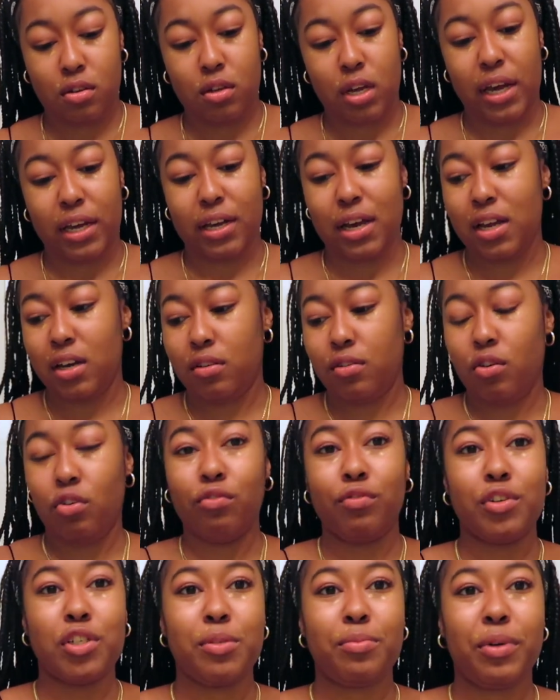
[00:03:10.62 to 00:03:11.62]
I kind of
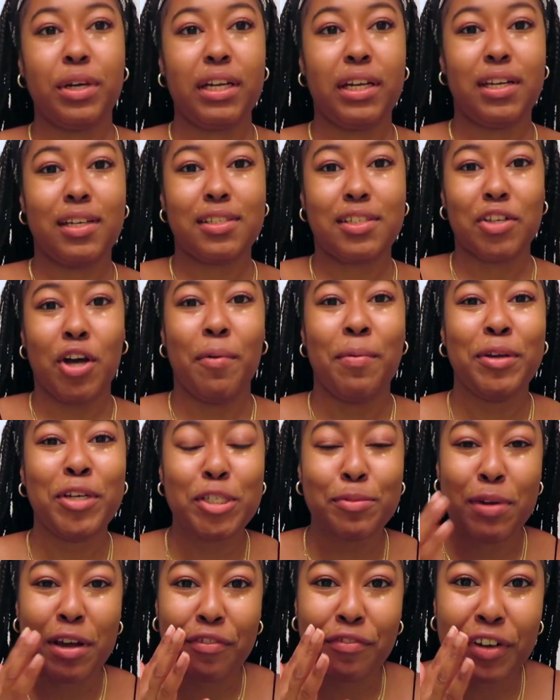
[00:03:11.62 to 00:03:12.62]
oversprayed it, so I'm gonna use
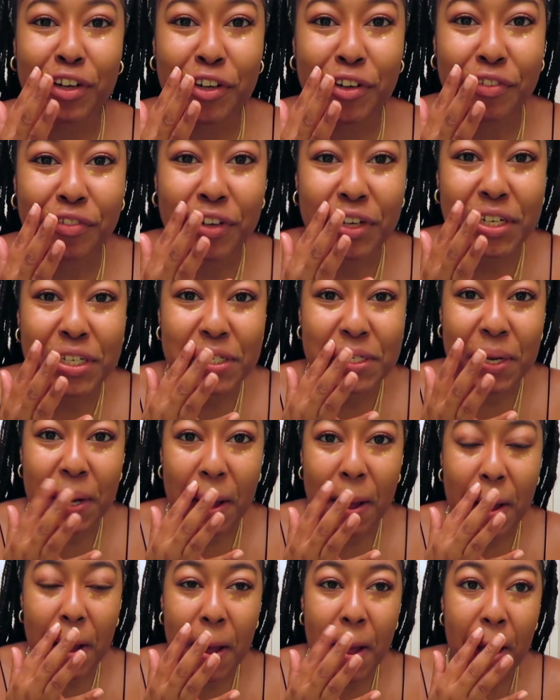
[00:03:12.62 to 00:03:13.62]
my finger first.
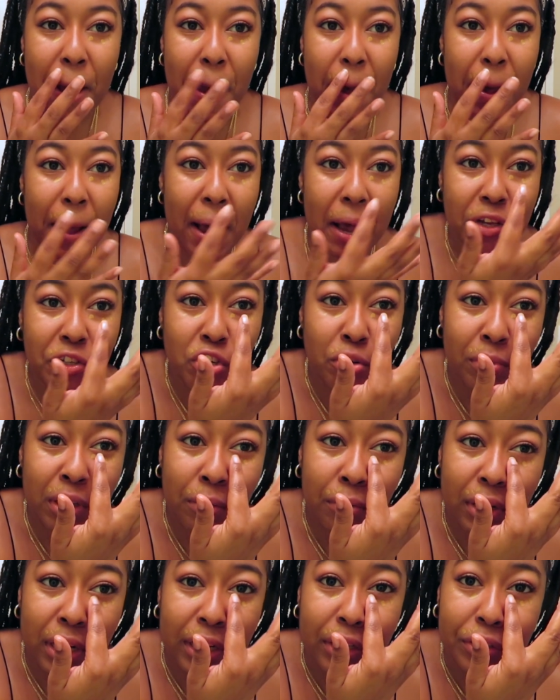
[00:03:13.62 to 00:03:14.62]
That's normally
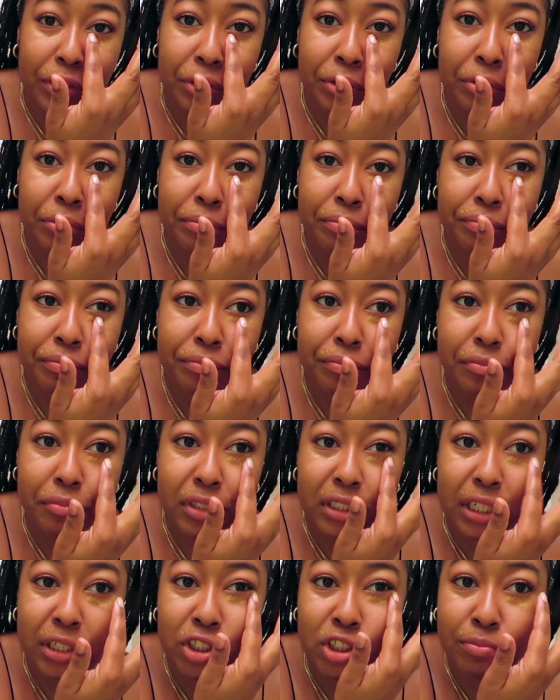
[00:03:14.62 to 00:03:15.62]
what I do,
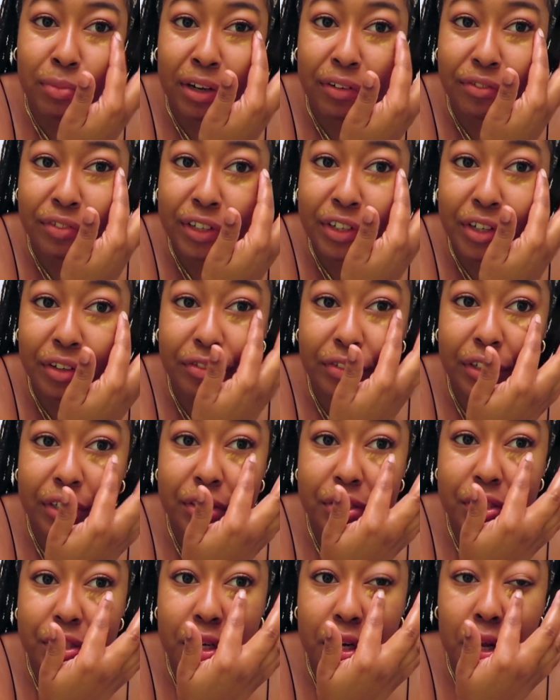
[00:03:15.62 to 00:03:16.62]
is I use my finger
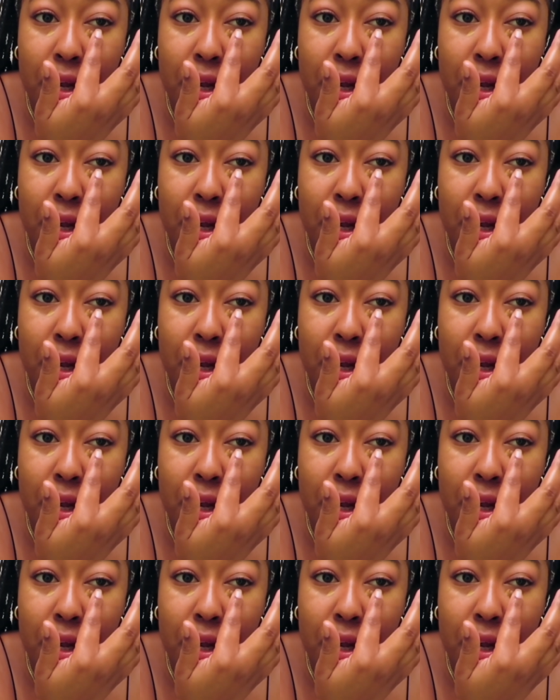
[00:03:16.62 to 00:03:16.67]
first.